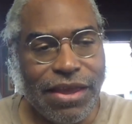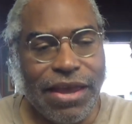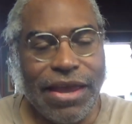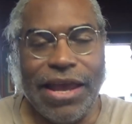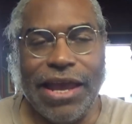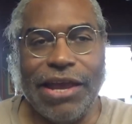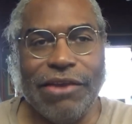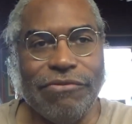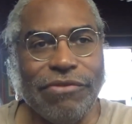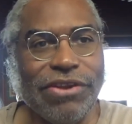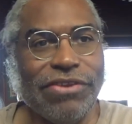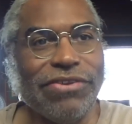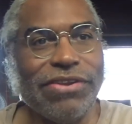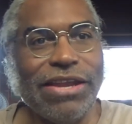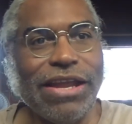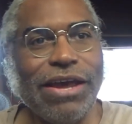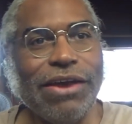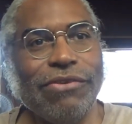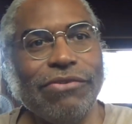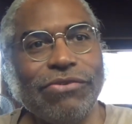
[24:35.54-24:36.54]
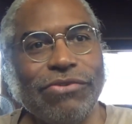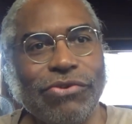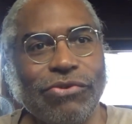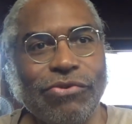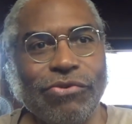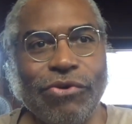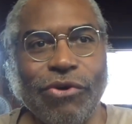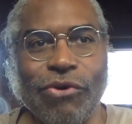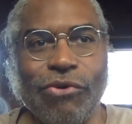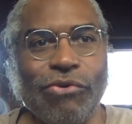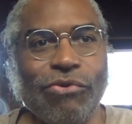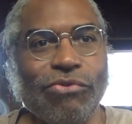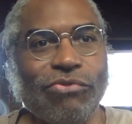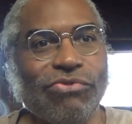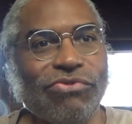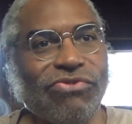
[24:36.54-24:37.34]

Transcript: And reaching out to old